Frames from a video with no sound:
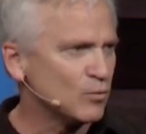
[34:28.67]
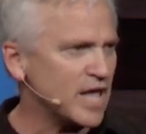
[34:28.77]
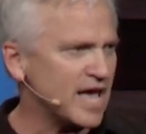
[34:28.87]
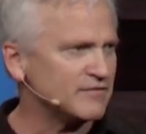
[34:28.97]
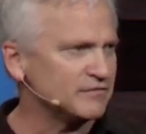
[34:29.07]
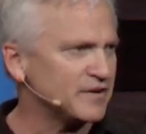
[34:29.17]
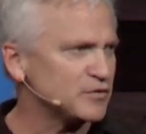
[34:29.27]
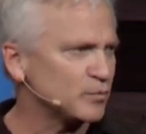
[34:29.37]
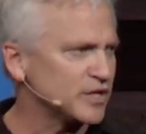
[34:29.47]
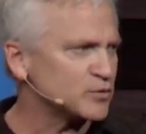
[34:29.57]
We have at
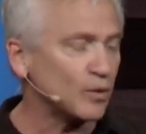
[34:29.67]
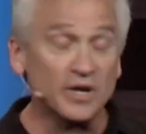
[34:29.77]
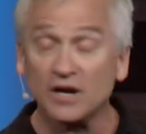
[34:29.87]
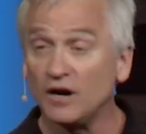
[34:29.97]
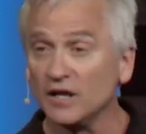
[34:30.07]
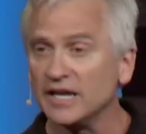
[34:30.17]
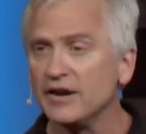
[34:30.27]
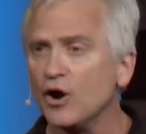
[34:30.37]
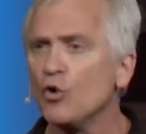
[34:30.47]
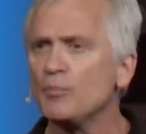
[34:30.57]
FaithBridge what we call
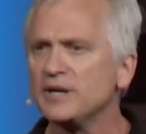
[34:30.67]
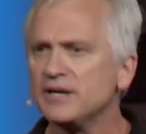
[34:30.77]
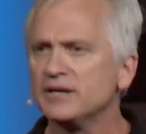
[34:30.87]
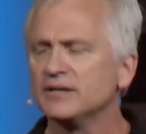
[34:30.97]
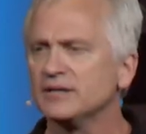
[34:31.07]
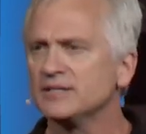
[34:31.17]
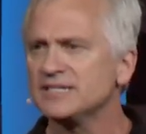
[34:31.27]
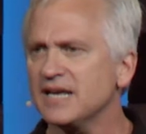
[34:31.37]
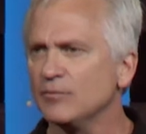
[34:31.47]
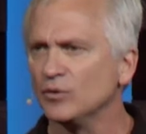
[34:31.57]
an open
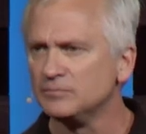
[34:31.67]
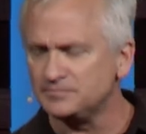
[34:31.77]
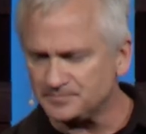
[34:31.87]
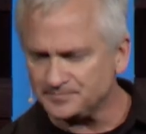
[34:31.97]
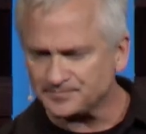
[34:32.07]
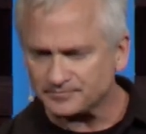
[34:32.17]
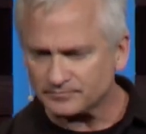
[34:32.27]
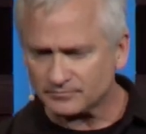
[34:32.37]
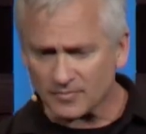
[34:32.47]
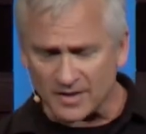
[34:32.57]
table.
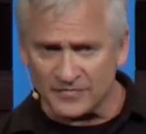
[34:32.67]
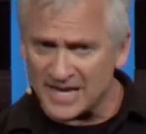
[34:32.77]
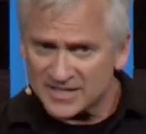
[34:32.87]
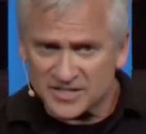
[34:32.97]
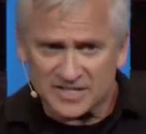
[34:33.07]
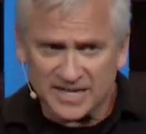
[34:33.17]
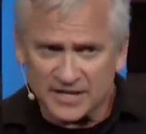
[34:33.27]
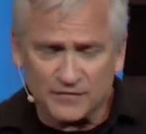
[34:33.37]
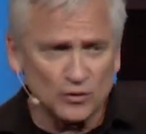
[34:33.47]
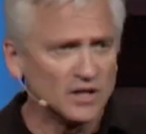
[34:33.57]
That is to say,
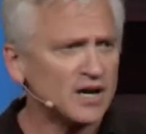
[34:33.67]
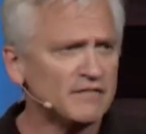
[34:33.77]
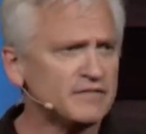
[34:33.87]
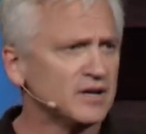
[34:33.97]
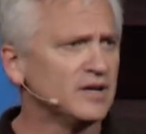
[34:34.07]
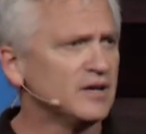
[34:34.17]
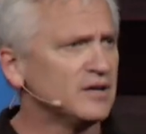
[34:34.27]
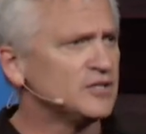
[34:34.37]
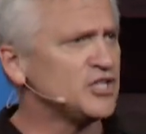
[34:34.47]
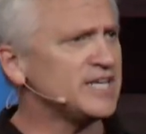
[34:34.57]
if you love
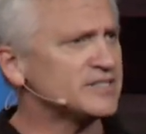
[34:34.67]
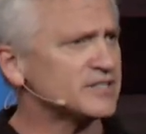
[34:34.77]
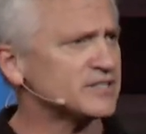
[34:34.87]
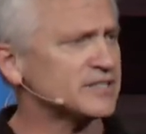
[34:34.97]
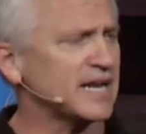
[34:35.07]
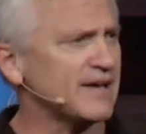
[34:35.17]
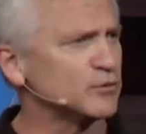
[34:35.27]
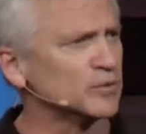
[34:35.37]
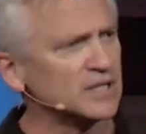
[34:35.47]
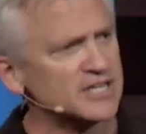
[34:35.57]
Jesus and have a
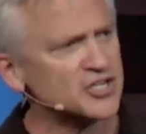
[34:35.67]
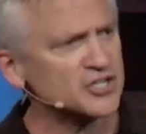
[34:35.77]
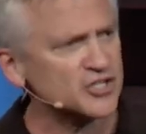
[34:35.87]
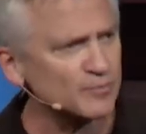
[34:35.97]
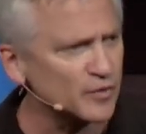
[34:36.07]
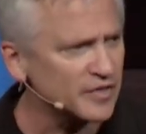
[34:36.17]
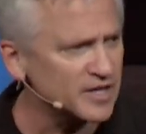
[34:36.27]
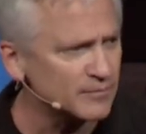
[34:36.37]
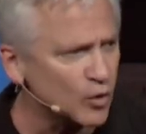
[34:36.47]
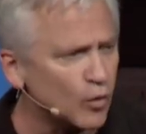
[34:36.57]
relationship with
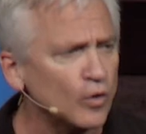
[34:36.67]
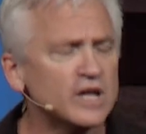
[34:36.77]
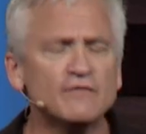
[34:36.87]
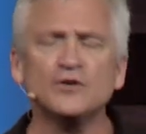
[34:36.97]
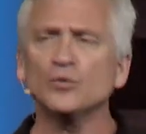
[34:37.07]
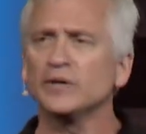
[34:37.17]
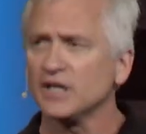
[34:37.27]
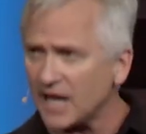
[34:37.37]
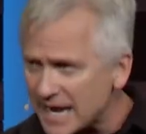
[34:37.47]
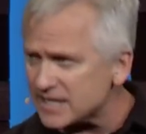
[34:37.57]
him, or if you would
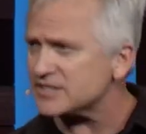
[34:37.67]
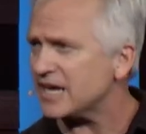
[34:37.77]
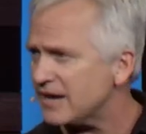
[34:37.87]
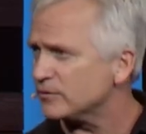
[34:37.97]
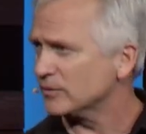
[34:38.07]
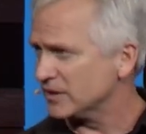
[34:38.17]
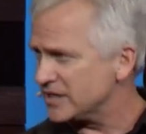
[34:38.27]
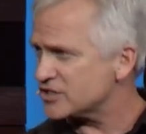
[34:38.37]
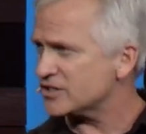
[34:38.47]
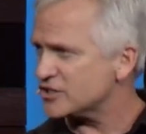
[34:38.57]
like to have a
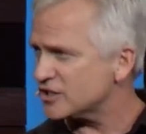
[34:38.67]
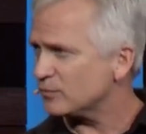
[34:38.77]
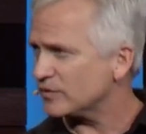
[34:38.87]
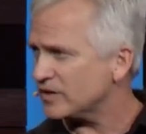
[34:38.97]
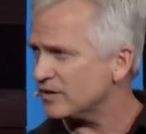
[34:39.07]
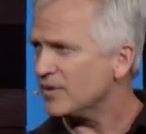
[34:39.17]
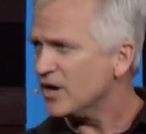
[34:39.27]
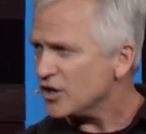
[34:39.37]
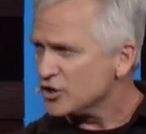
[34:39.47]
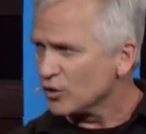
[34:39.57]
relationship with him,
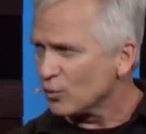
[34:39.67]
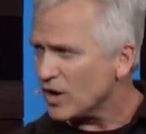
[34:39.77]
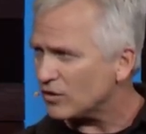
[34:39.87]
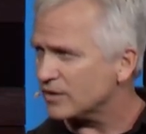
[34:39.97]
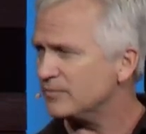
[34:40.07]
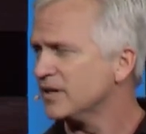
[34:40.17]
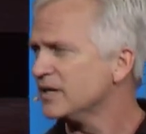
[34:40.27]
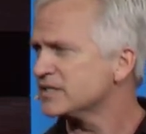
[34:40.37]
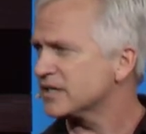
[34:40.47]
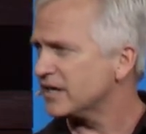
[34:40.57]
you're welcome
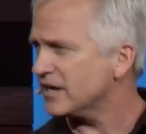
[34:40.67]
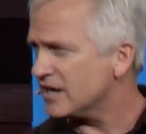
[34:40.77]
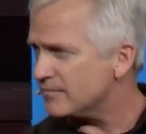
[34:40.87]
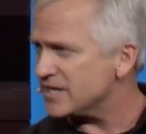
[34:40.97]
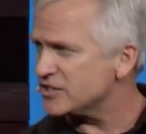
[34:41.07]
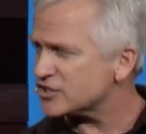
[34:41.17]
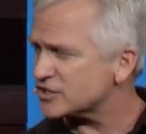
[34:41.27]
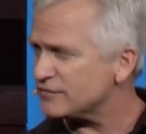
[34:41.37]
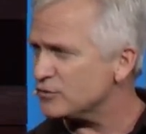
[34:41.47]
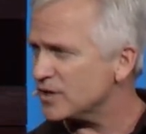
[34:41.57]
to come. In just
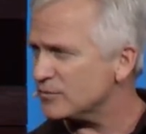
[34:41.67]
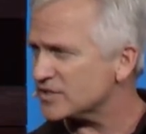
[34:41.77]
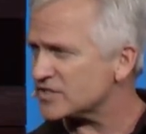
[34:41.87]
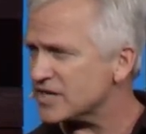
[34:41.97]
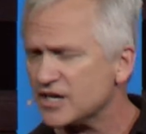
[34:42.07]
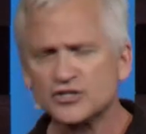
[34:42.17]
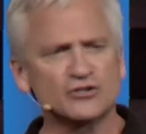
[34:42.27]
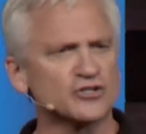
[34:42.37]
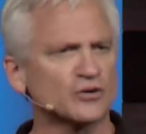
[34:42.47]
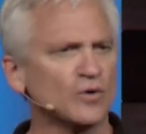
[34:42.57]
a few moments, the
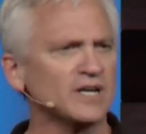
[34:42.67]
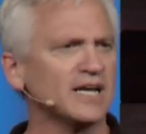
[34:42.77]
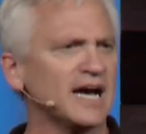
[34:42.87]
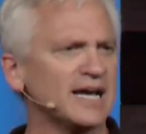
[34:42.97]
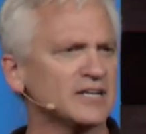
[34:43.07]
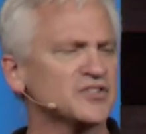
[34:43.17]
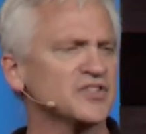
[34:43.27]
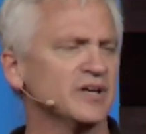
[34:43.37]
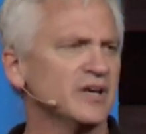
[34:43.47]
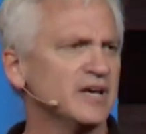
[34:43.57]
ushers are going to guide us
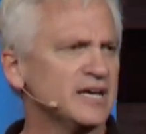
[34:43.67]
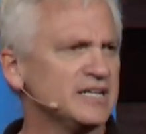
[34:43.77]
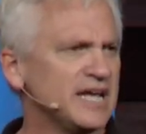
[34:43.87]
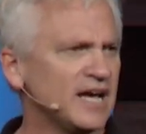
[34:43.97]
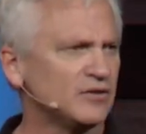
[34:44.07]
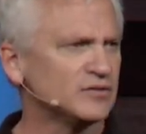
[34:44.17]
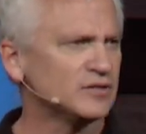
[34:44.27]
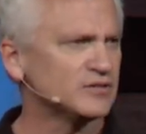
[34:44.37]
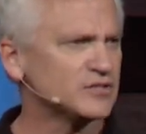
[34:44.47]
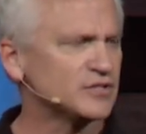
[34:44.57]
down
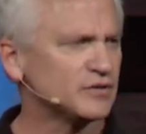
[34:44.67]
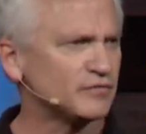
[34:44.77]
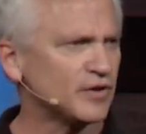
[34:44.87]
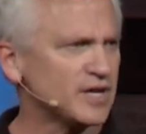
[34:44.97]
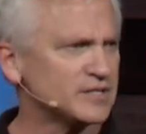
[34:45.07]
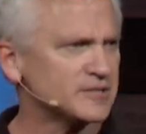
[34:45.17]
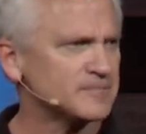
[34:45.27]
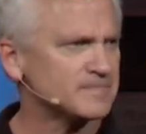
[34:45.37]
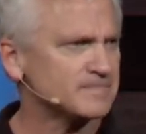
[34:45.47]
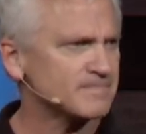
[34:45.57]
to the front.
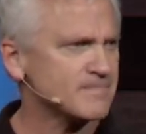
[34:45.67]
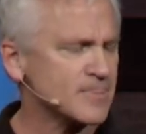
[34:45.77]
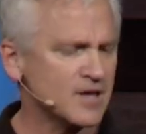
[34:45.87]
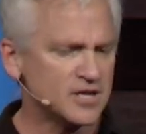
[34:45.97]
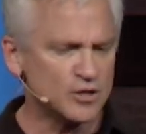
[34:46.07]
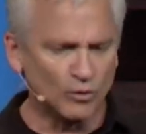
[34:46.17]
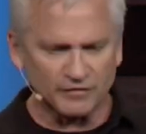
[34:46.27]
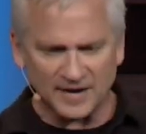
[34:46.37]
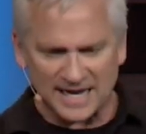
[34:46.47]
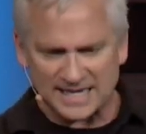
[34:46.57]
You will
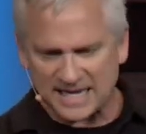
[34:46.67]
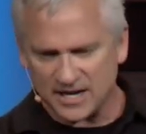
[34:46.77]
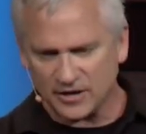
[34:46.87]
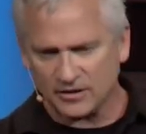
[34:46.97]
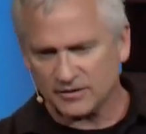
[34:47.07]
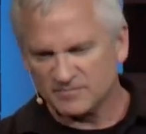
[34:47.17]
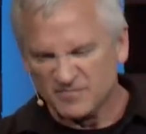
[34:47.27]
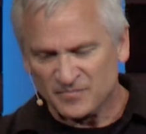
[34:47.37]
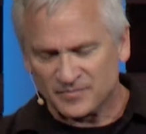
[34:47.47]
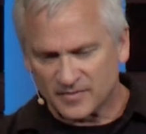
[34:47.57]
find here
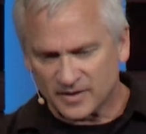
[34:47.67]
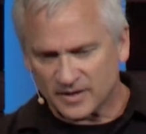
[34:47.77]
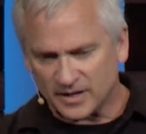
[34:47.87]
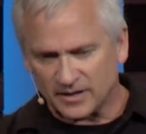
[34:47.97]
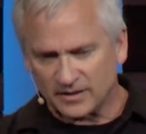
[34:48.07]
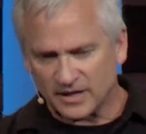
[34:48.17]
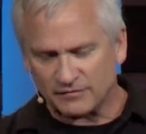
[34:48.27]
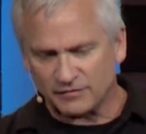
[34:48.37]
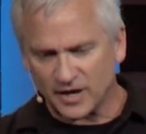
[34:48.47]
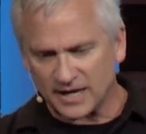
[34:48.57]
uh, at
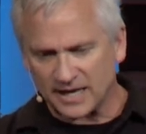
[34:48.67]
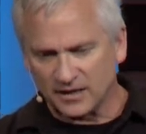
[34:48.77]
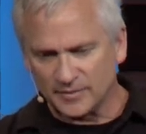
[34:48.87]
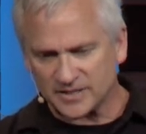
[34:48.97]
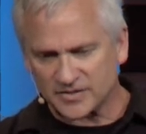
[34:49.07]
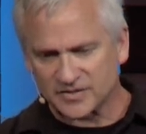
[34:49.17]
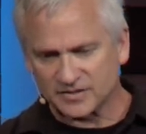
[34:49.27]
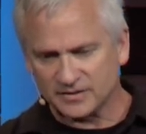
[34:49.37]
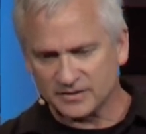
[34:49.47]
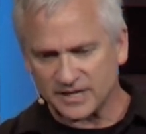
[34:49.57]
front elements
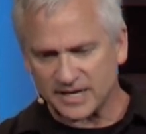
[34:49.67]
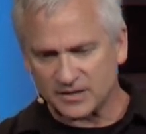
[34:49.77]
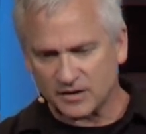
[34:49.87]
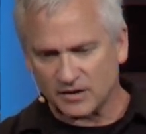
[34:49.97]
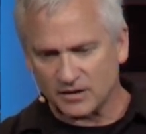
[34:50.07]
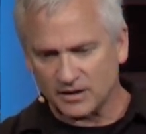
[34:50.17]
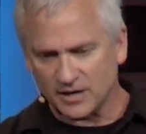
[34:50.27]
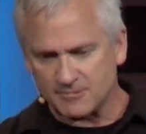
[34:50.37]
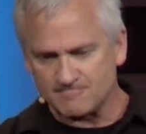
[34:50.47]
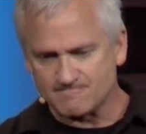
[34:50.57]
that are
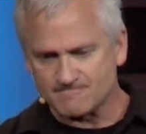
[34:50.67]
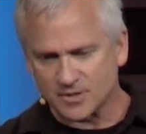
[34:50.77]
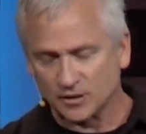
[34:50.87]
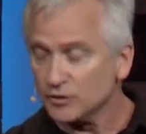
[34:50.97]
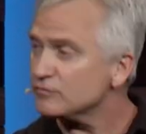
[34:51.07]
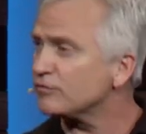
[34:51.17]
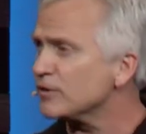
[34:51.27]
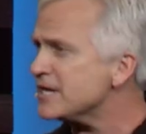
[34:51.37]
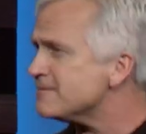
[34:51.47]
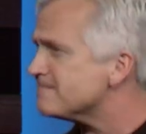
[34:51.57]
um, gluten
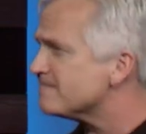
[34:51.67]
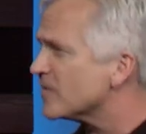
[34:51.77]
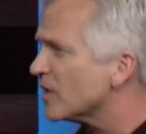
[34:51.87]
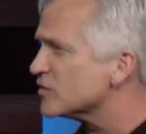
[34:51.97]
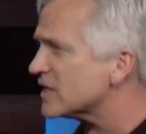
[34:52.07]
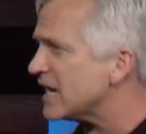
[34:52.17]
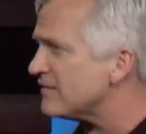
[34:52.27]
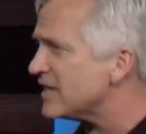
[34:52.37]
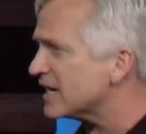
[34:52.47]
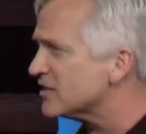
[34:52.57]
free for those that
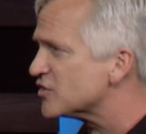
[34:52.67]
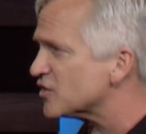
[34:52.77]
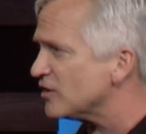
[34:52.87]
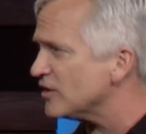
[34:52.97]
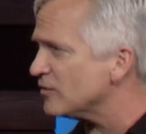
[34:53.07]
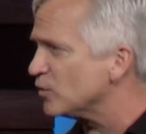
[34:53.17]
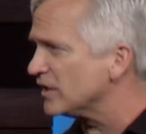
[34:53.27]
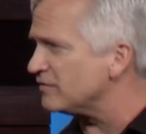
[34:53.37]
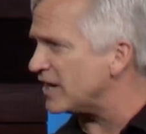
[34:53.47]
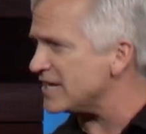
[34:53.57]
have that concern. We'll
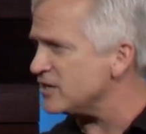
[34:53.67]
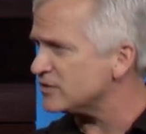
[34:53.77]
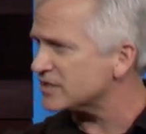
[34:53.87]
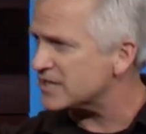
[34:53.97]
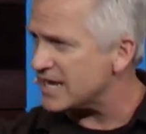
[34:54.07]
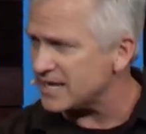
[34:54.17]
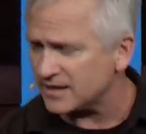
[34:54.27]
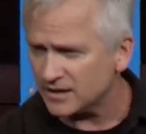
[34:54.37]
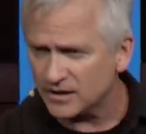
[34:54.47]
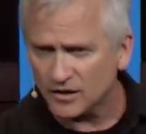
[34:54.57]
invite you to take